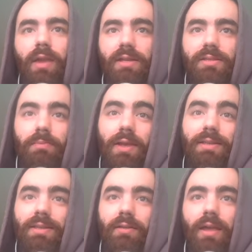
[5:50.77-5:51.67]

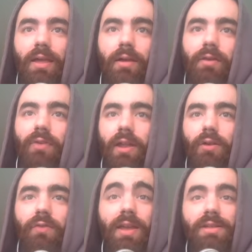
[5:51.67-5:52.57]
expected uh,
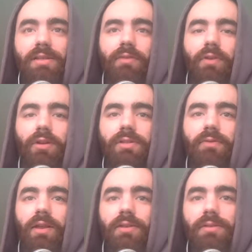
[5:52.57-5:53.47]
value of x and the variance
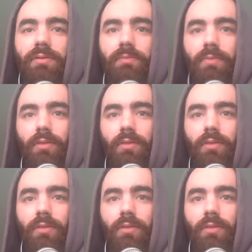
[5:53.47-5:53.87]
of x.